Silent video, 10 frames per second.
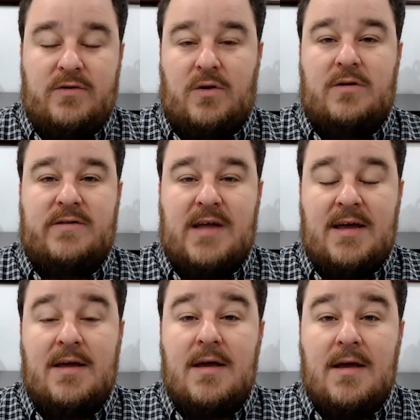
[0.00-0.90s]
is going to
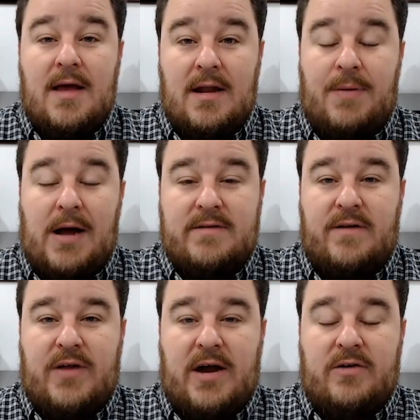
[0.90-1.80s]
stay in a
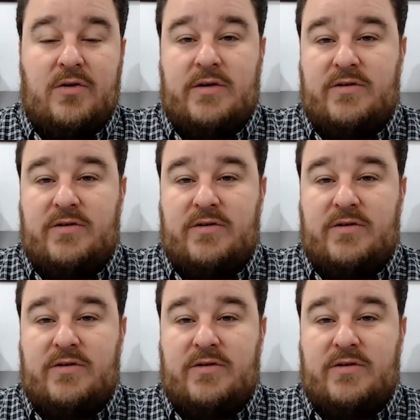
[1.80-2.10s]
positive territory.